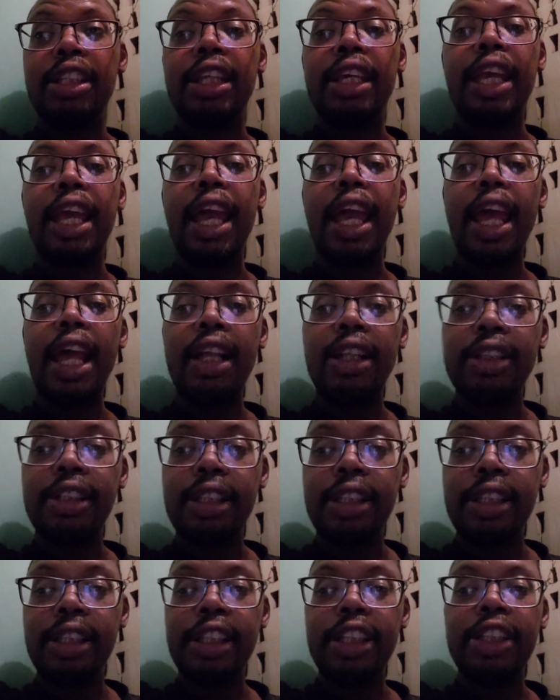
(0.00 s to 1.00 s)
The
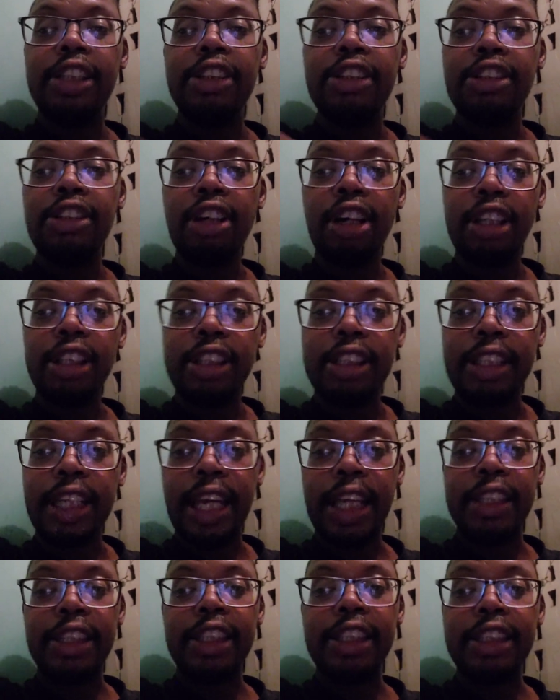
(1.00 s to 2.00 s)
elderly not
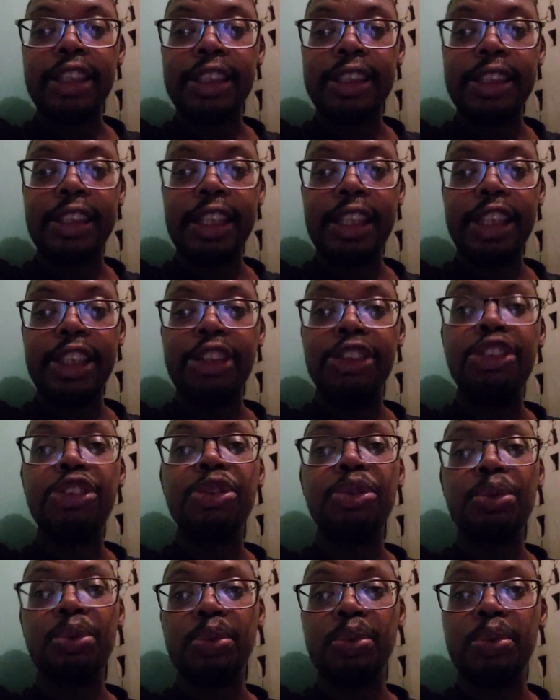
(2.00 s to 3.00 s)
getting seen
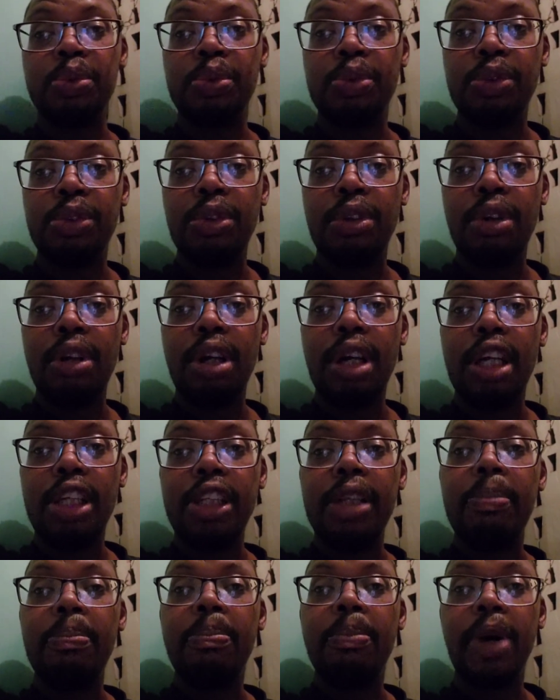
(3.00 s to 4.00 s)
to.
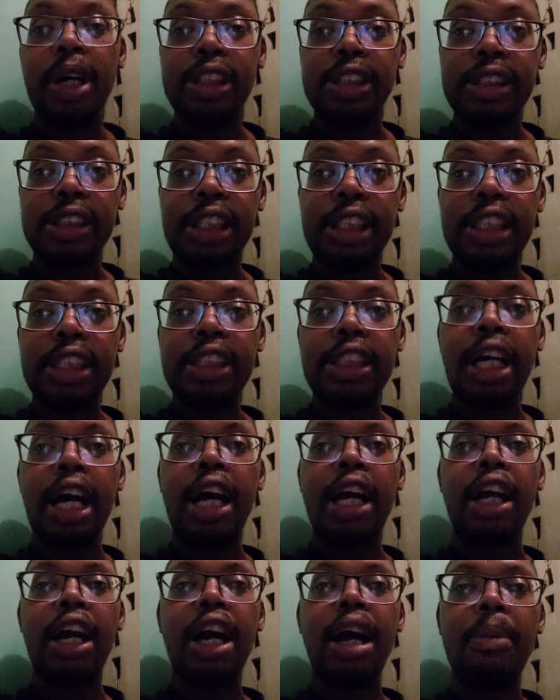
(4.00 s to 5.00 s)
The buses
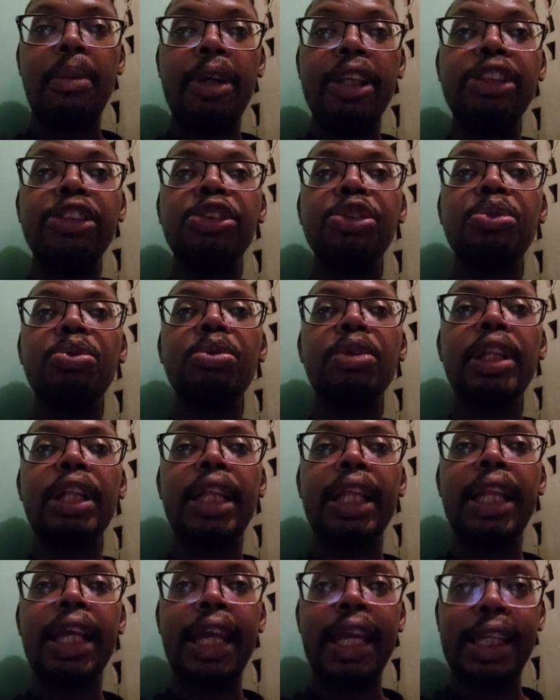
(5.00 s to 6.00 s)
are coming too
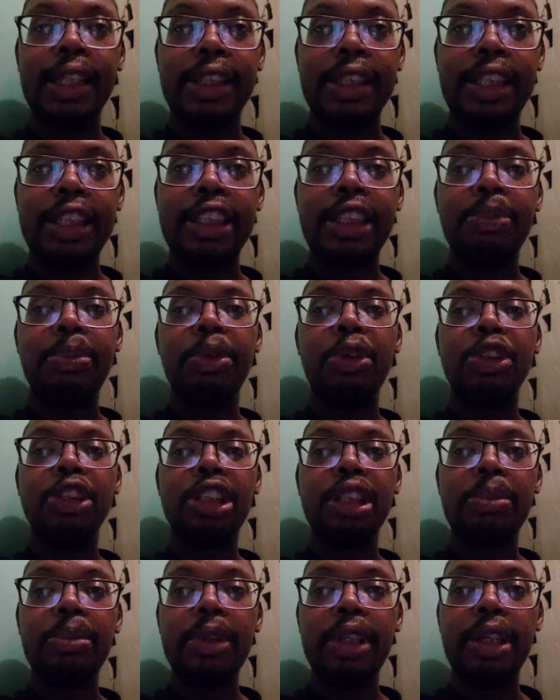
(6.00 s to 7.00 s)
late. It's
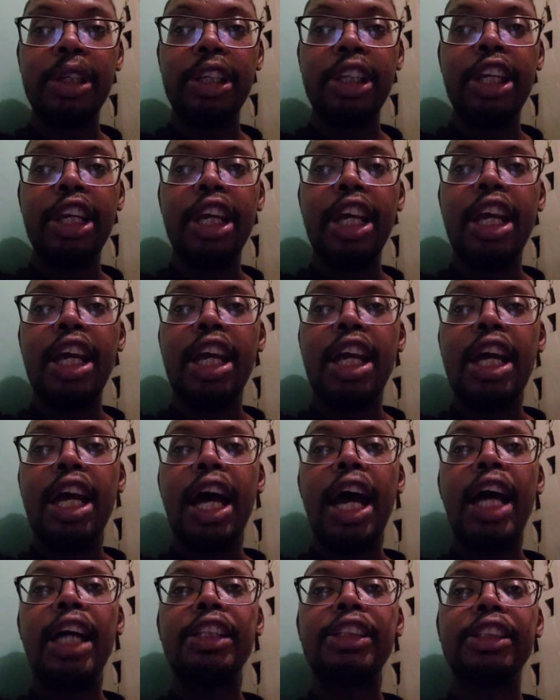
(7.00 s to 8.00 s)
supposed to be,
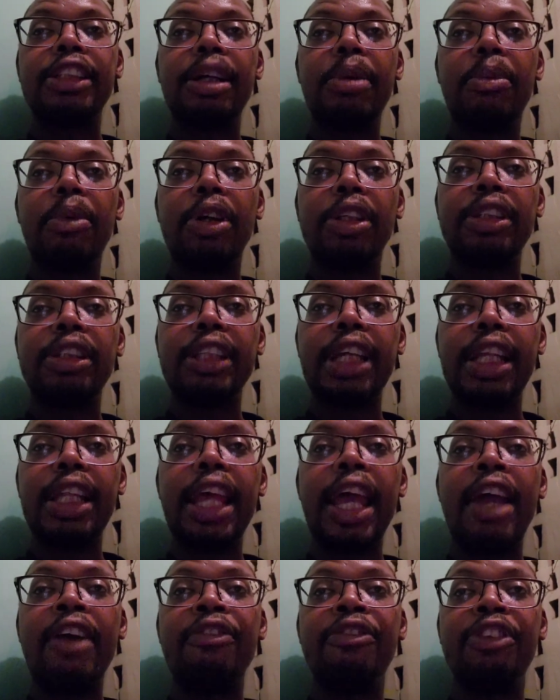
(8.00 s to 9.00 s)
as someone said,
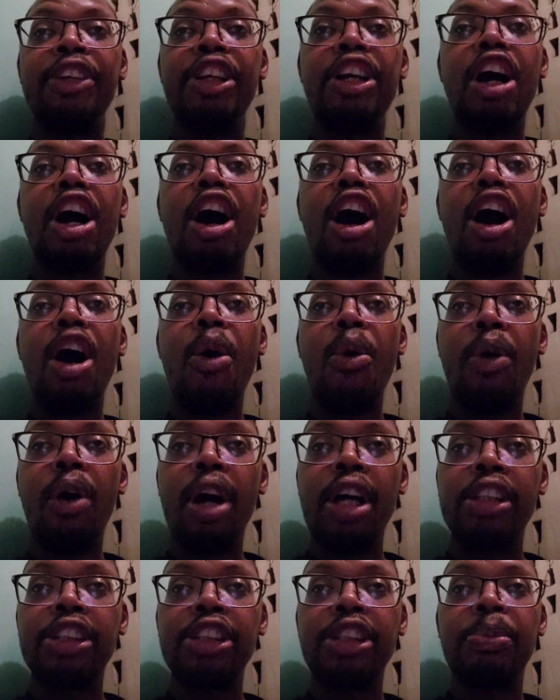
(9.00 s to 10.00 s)
every
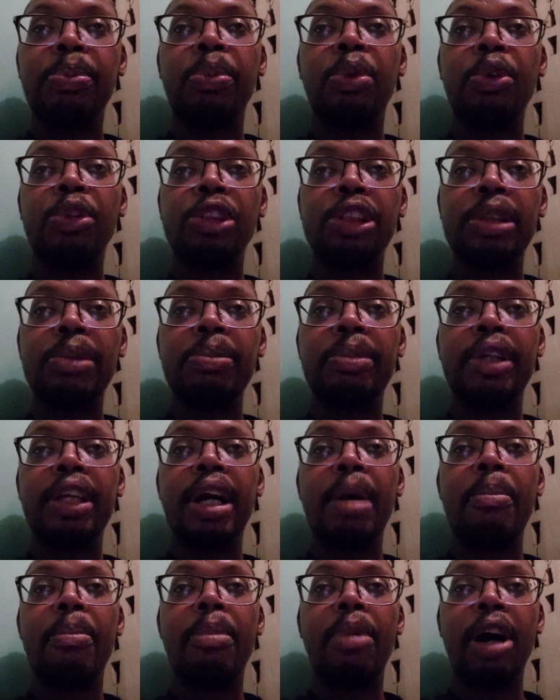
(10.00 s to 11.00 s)
hour supposed to
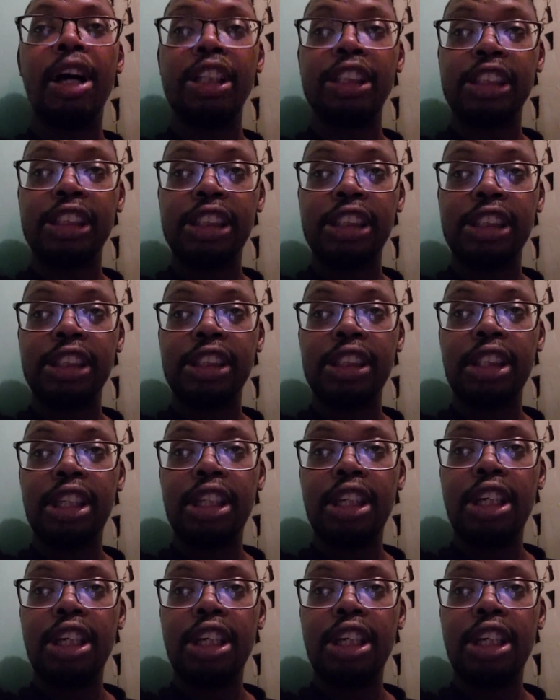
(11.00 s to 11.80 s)
be a bus.